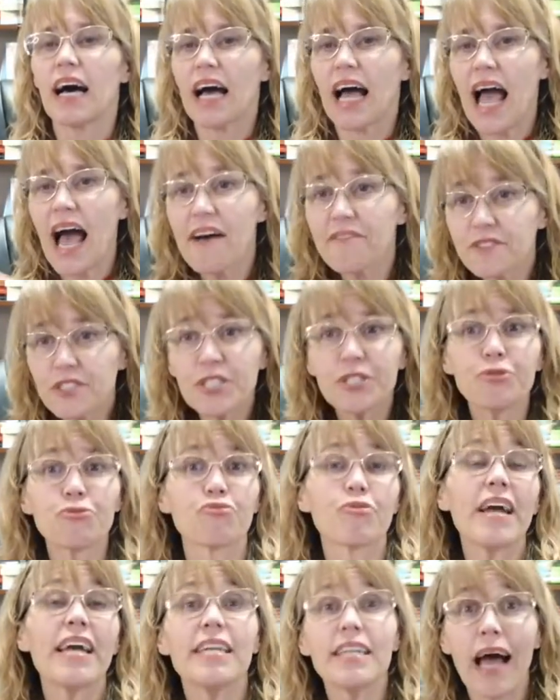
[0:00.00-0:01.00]
After you
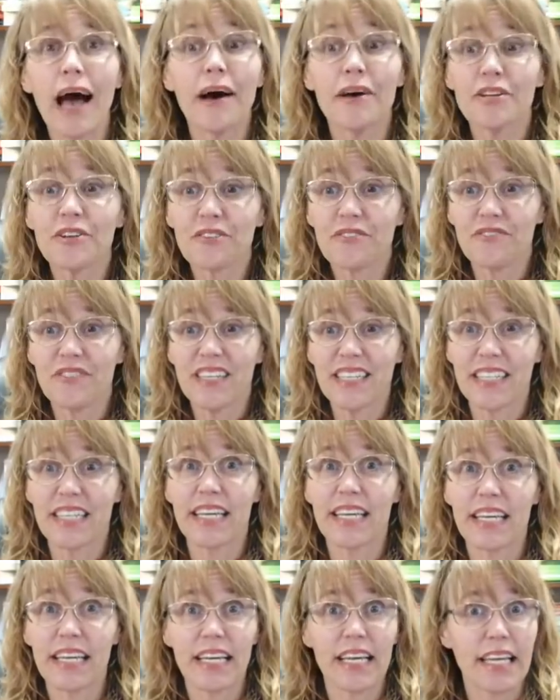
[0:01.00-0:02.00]
rate how you're
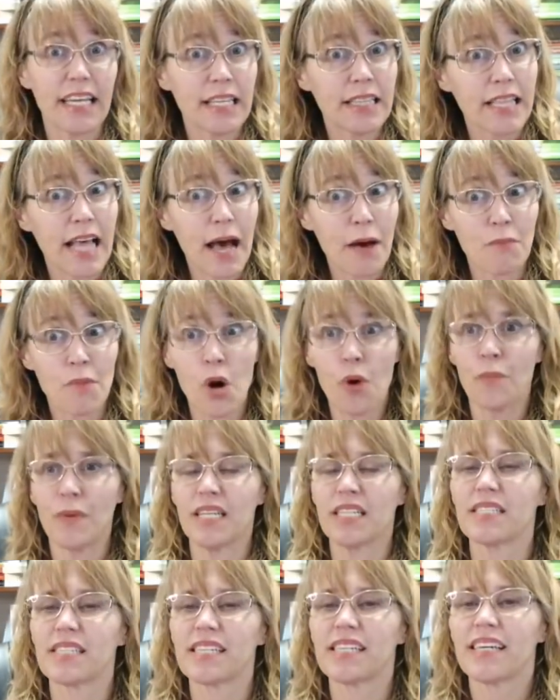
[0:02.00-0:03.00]
feeling in that
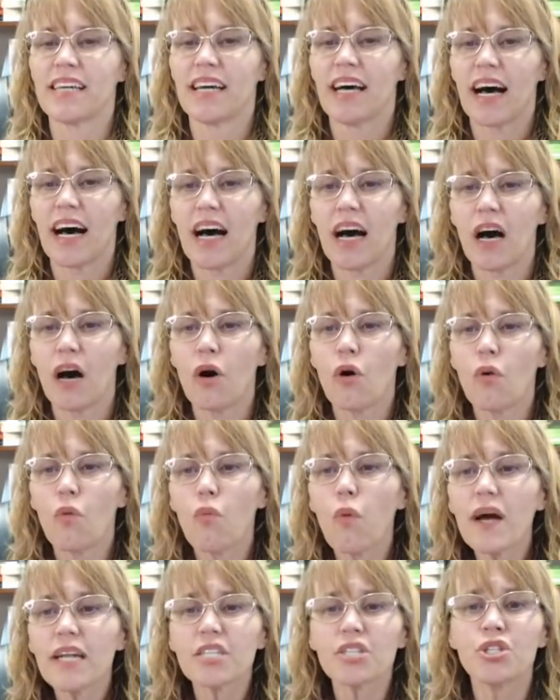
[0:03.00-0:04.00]
moment, uh,
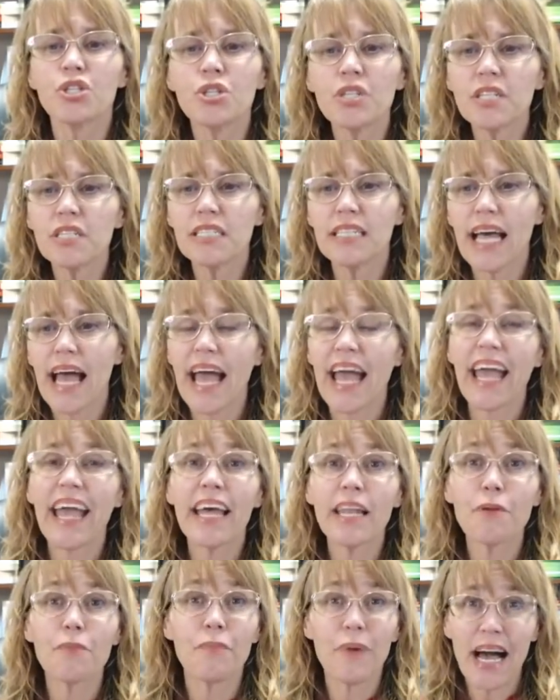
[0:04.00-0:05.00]
what good
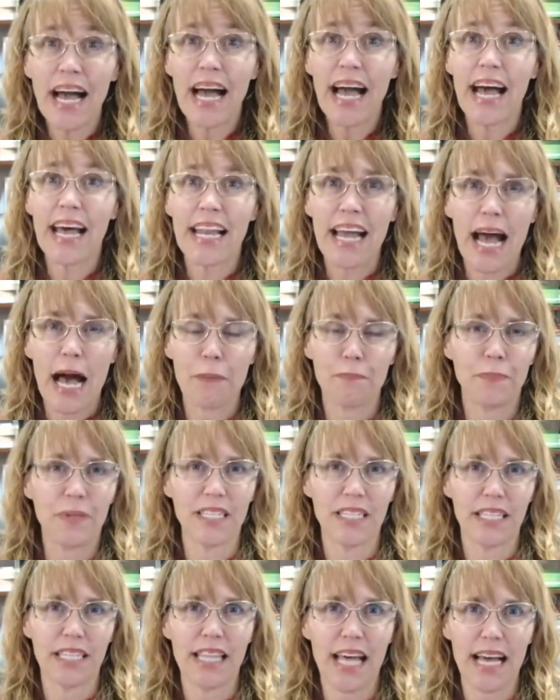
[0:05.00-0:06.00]
and bad
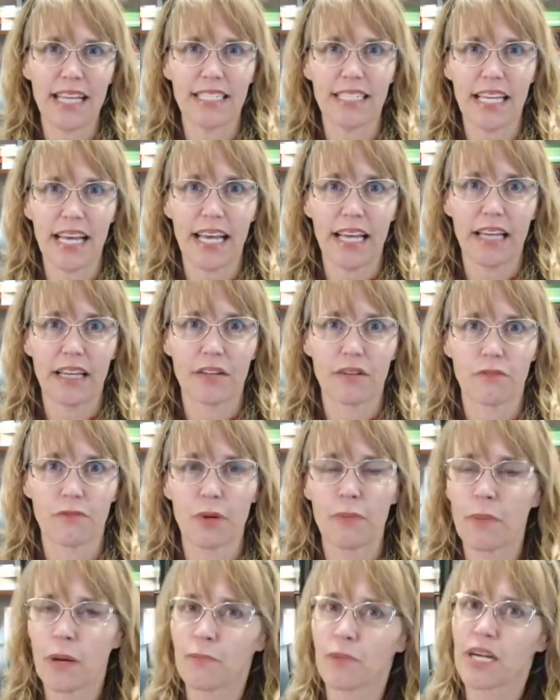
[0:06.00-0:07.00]
happened that day?
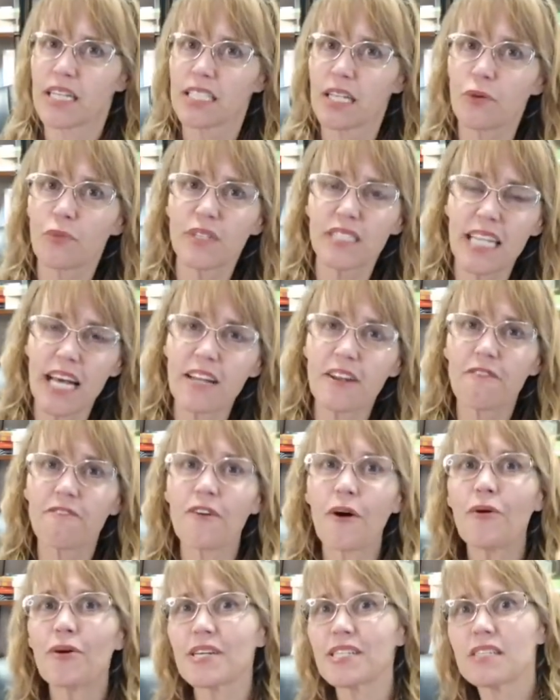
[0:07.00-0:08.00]
Remember I said we tend to
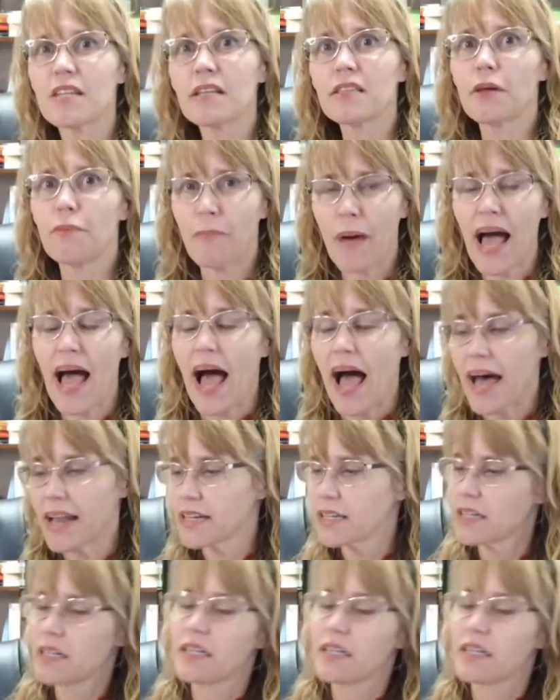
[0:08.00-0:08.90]
focus on the bad.